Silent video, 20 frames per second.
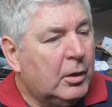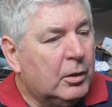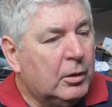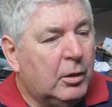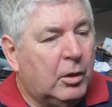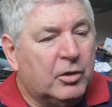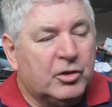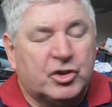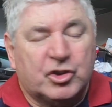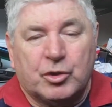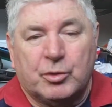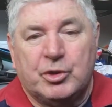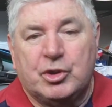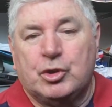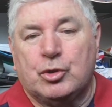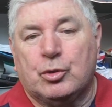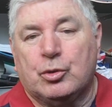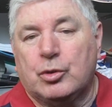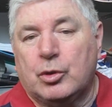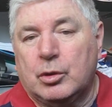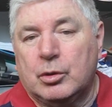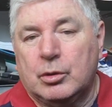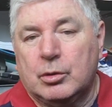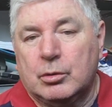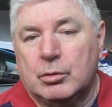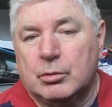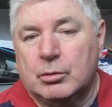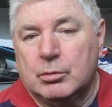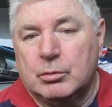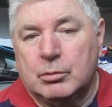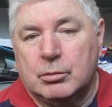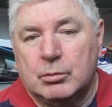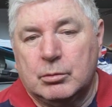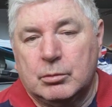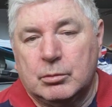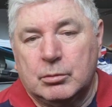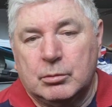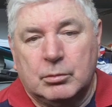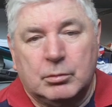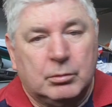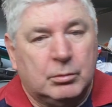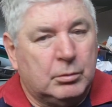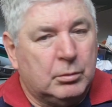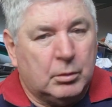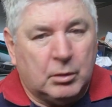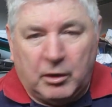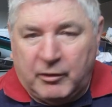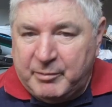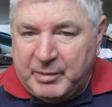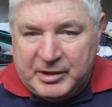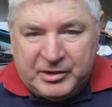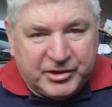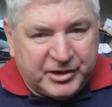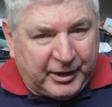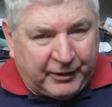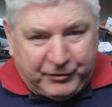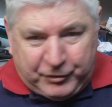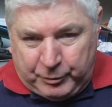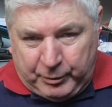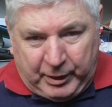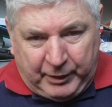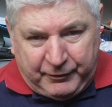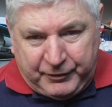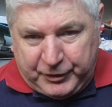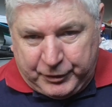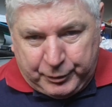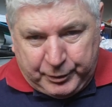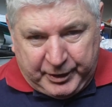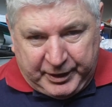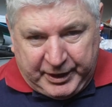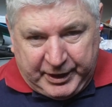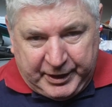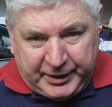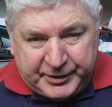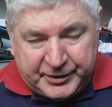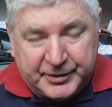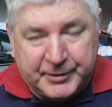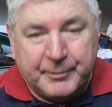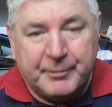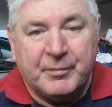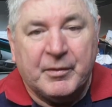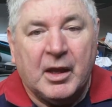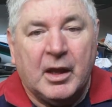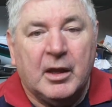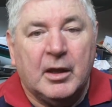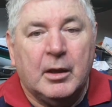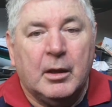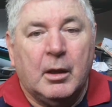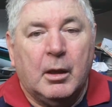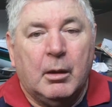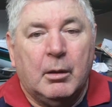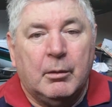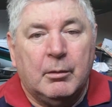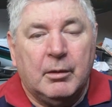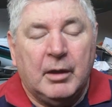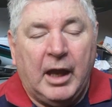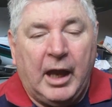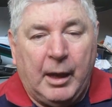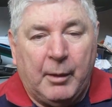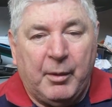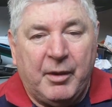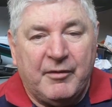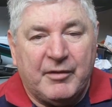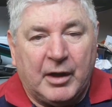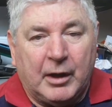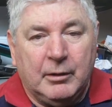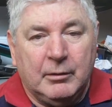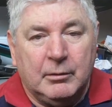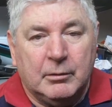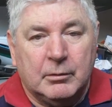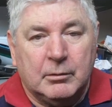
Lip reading: long story short, I've been stuffed around for 3 years. However,